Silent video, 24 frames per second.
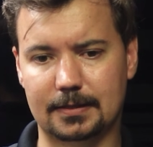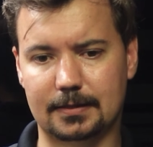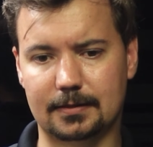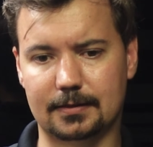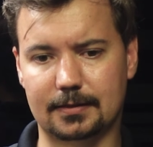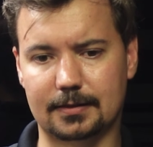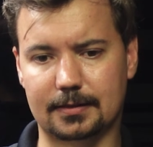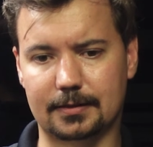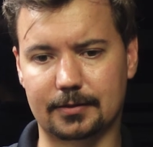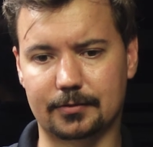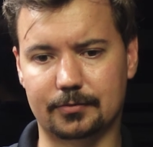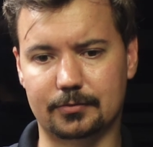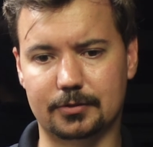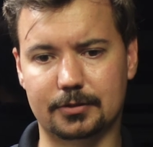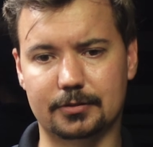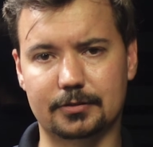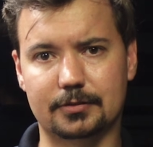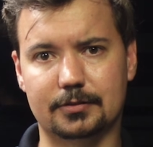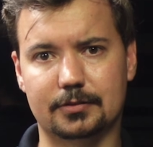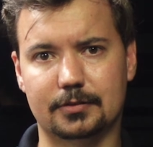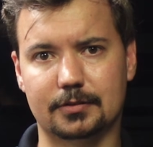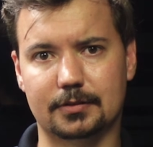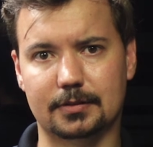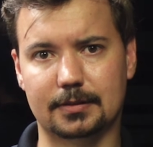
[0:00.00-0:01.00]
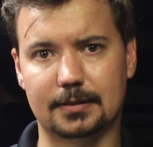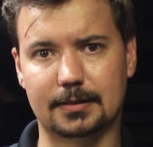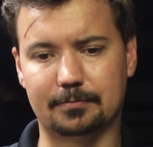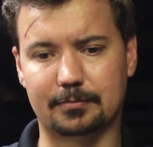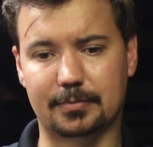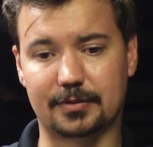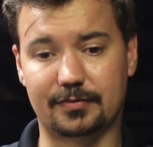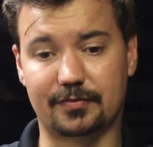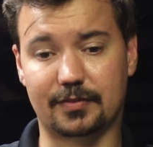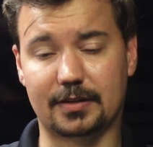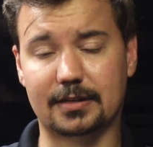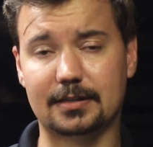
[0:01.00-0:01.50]
route.
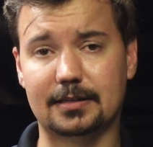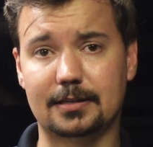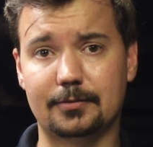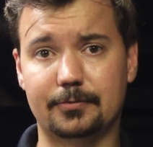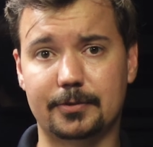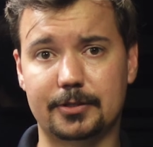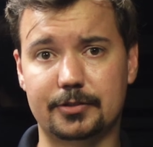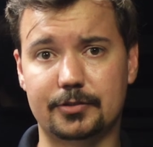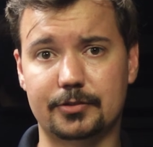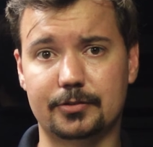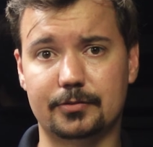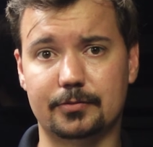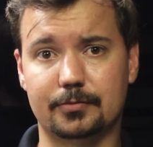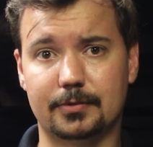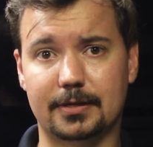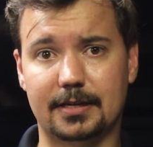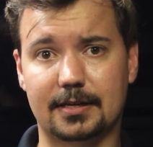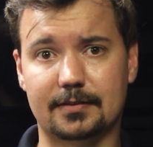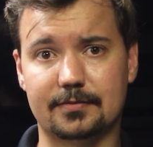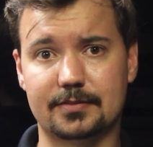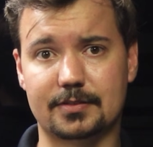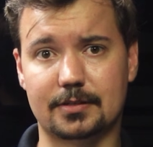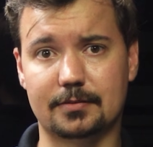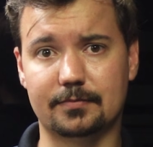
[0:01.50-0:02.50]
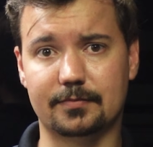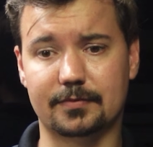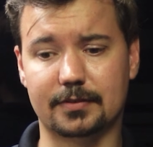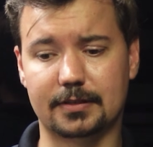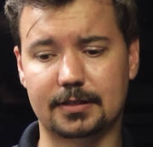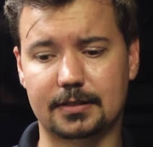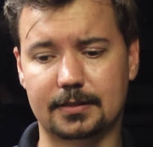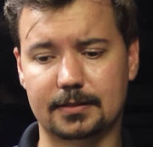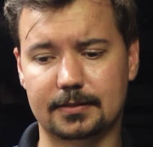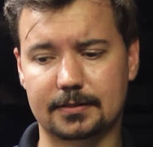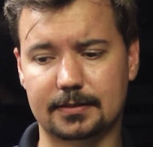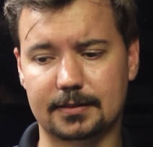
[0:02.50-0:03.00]
But finally we have
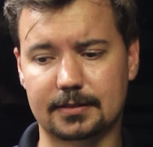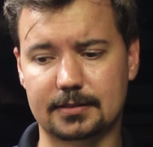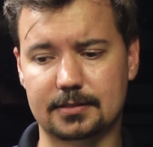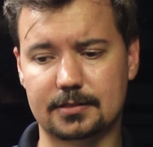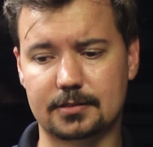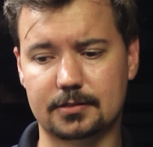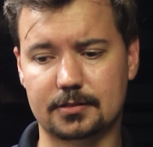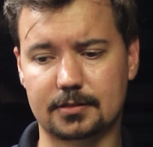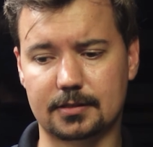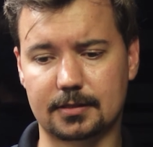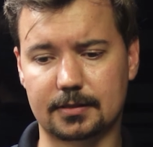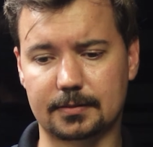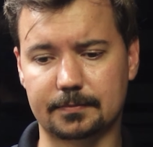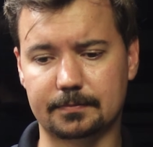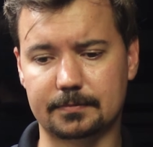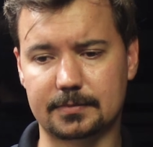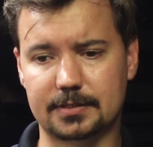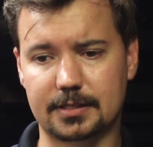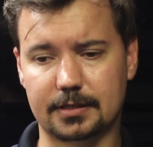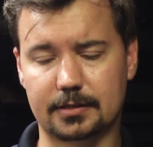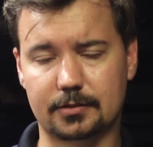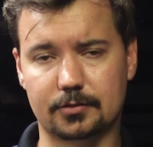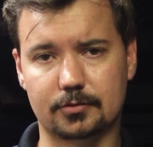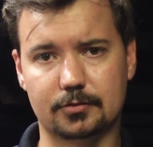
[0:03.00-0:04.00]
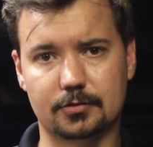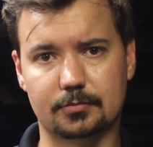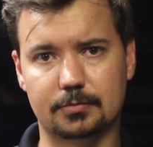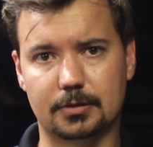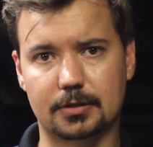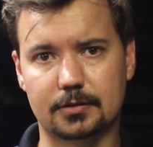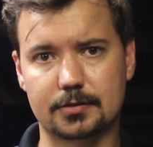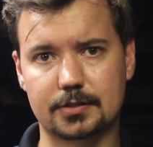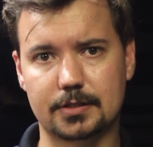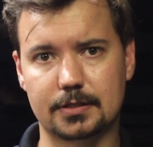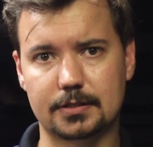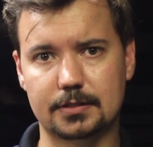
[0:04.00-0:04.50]
something that's ticking all the
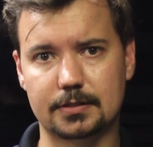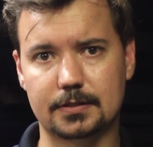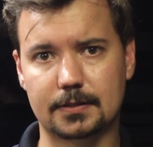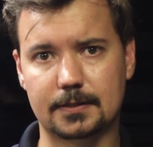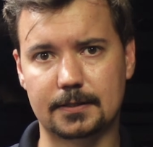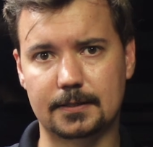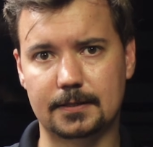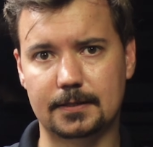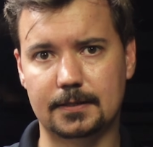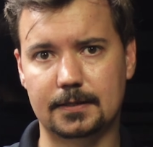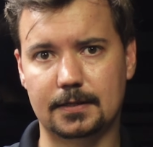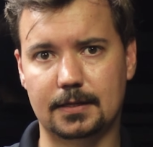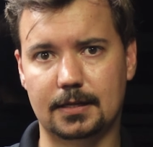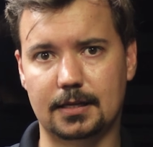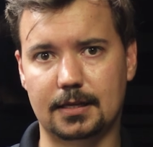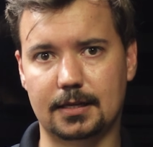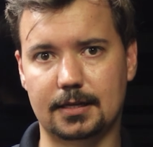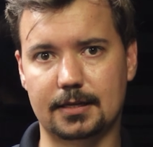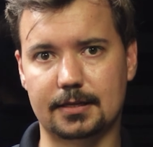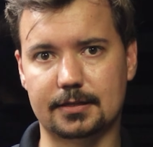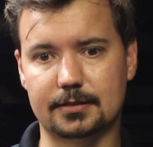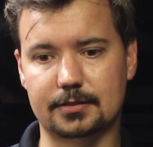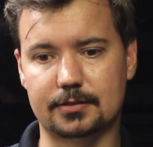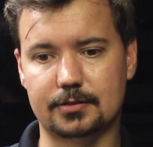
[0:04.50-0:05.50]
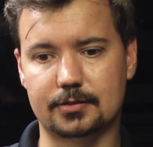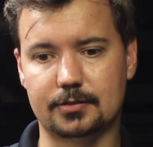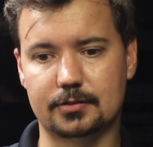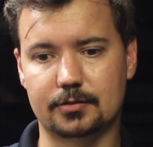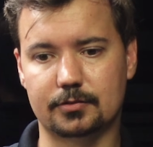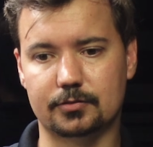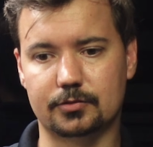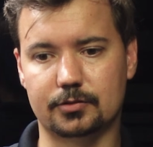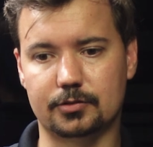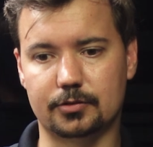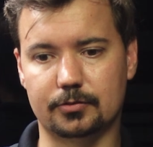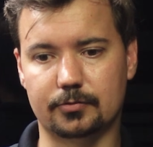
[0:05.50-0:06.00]
boxes. It's
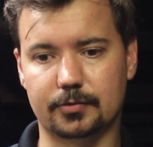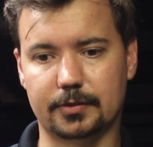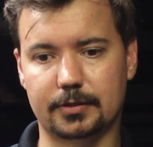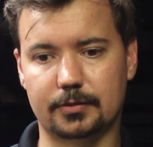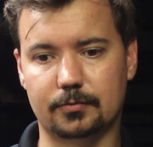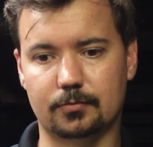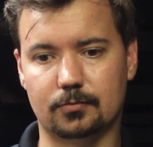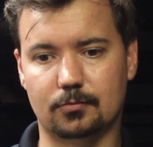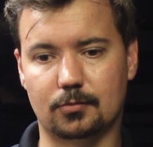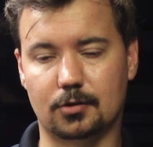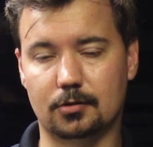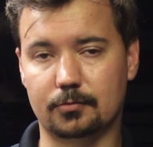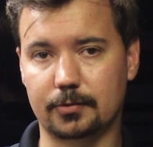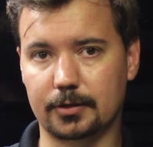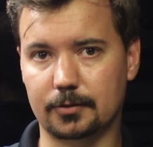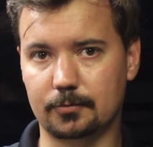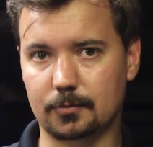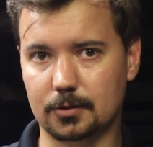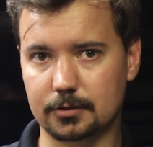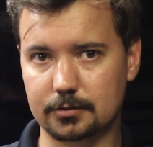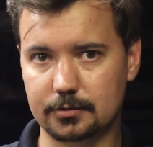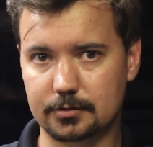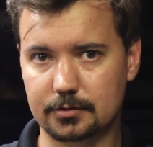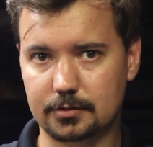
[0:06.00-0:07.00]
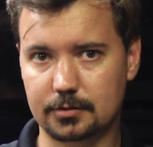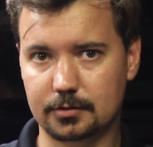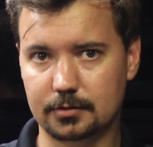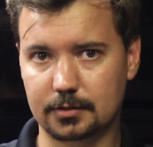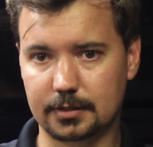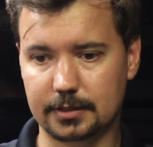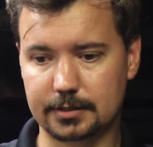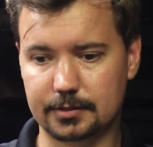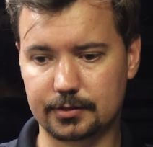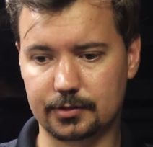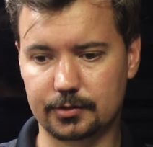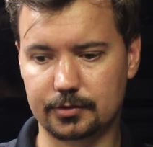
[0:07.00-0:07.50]
doing what we want
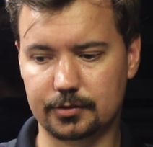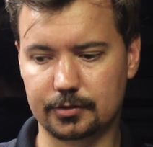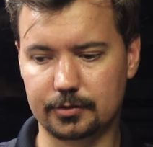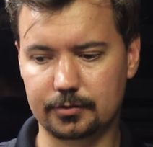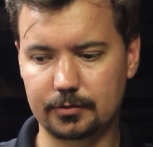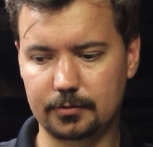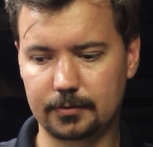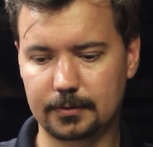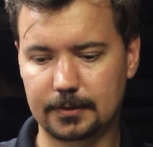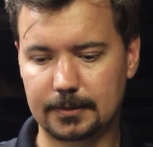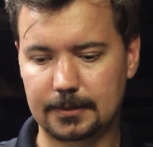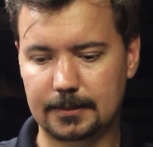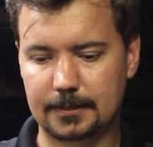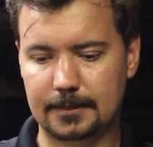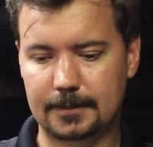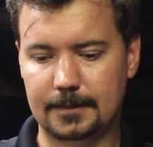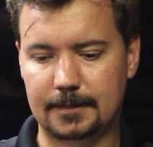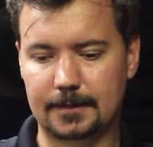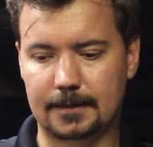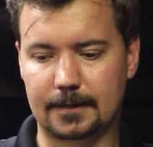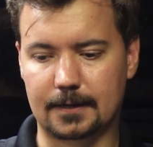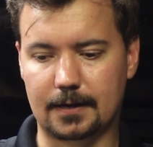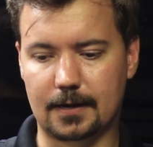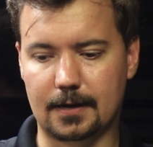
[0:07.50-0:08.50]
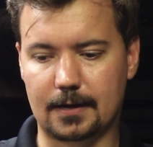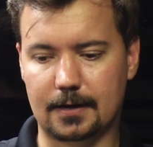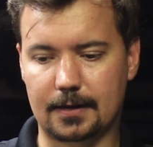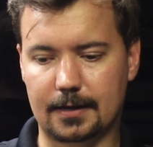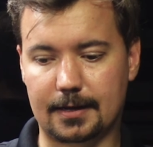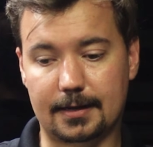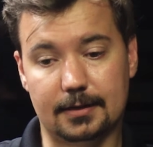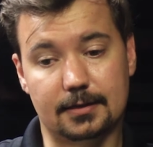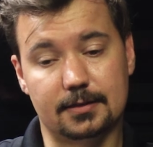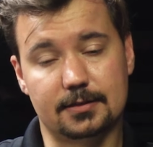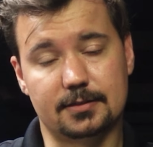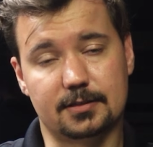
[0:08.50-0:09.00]
it to do.
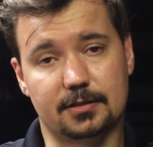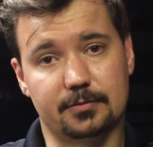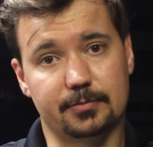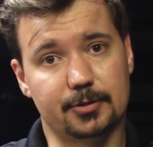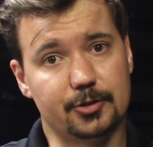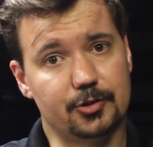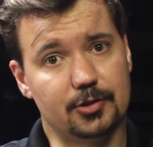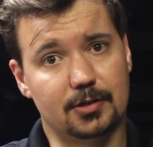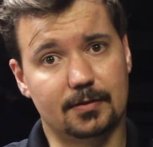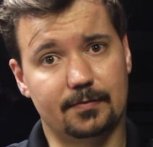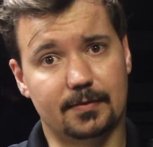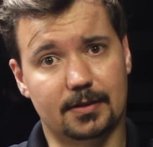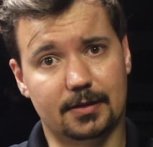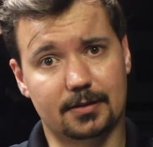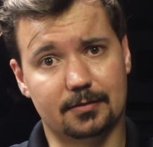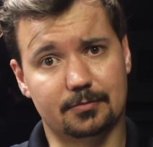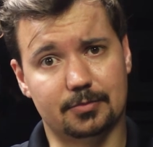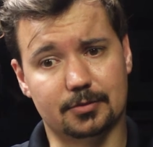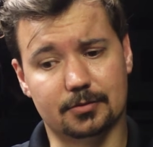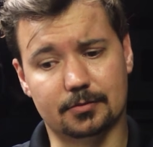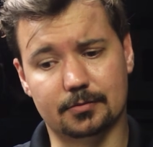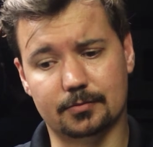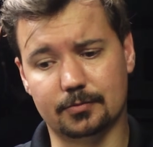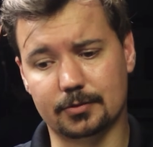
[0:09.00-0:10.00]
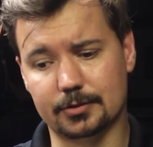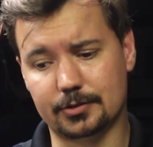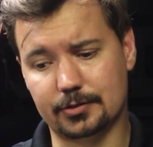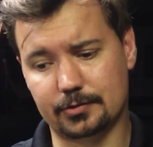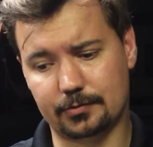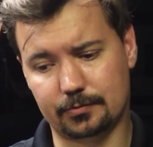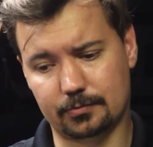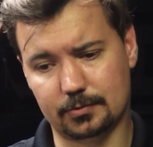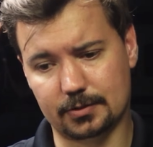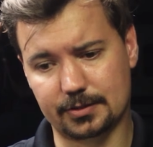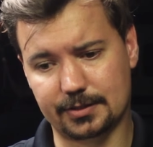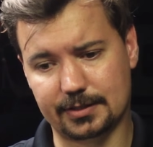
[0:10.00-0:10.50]
And it's commercially viable,
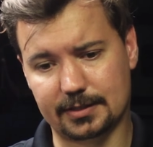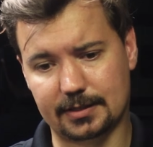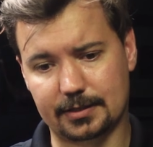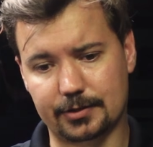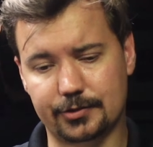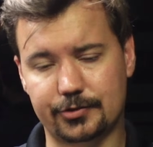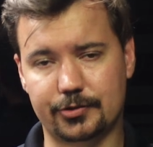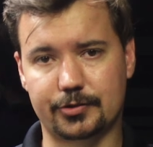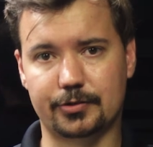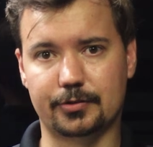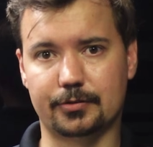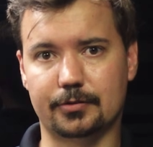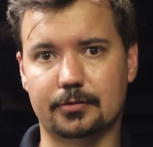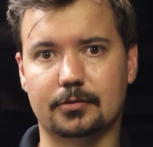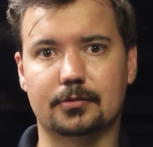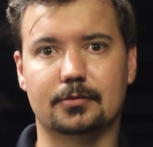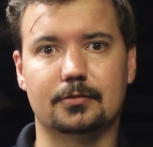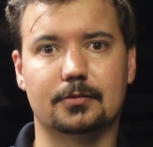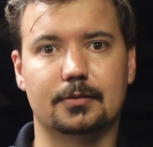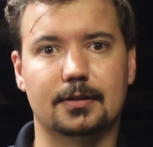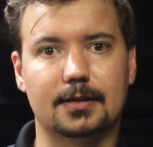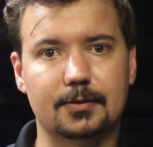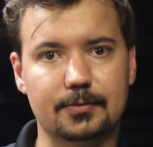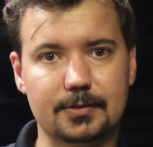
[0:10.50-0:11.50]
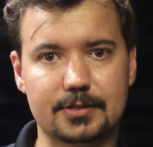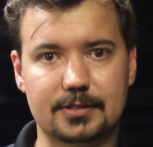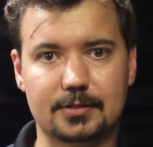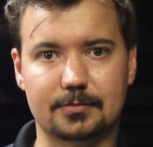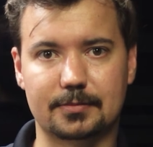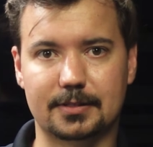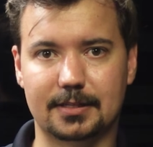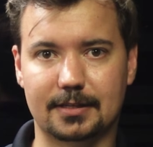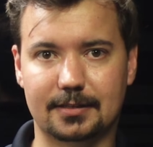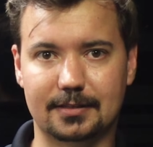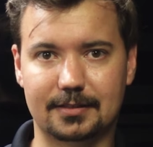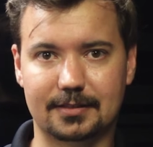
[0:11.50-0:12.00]
which was an issue with some
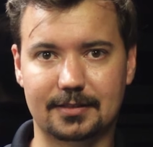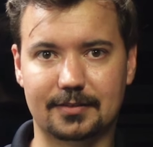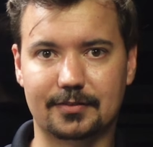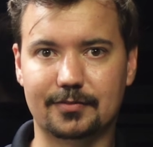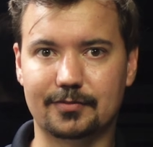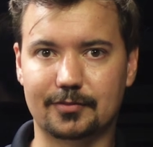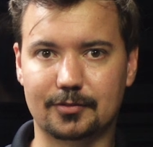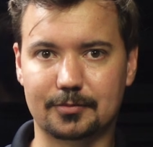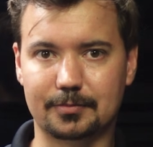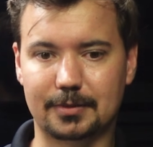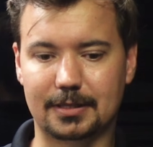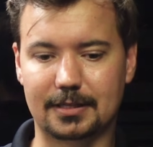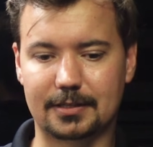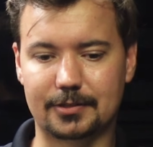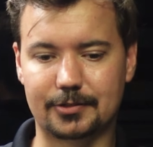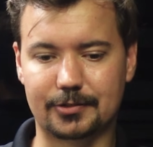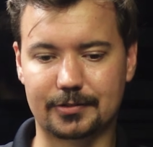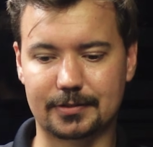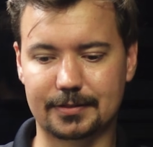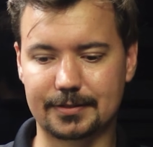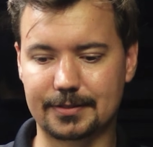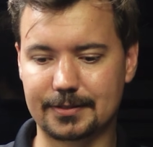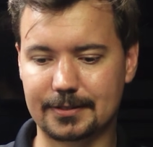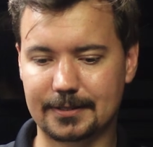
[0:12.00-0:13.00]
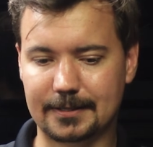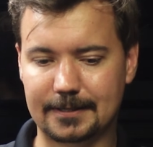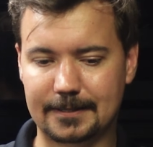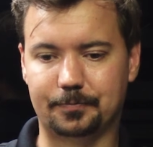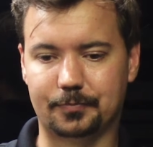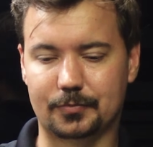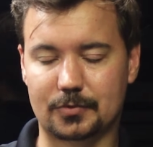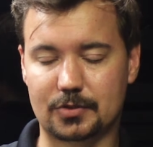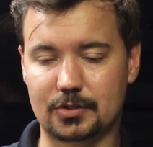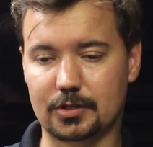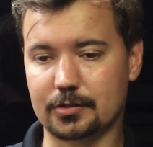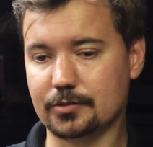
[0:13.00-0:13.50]
of the other formulations.
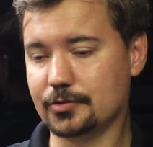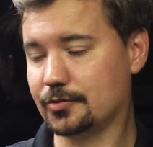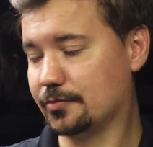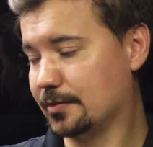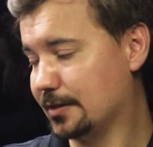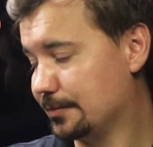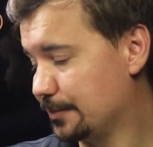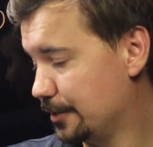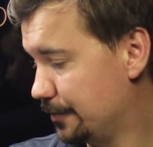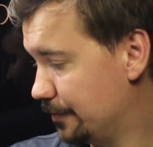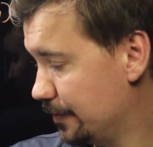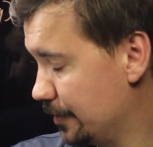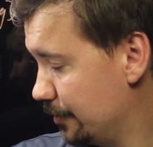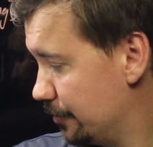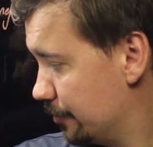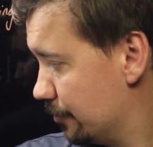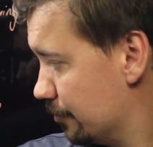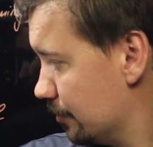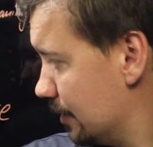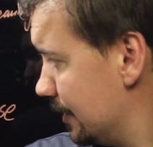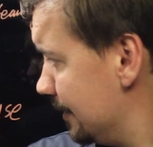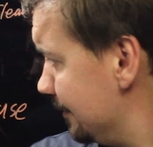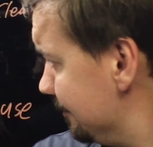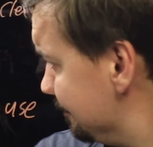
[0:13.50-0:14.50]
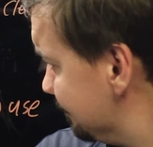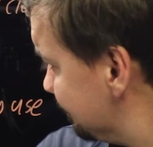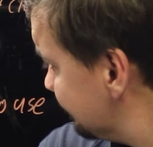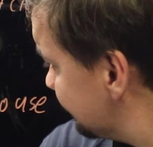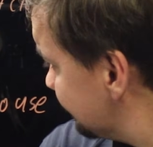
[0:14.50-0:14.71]
So ceramic V3,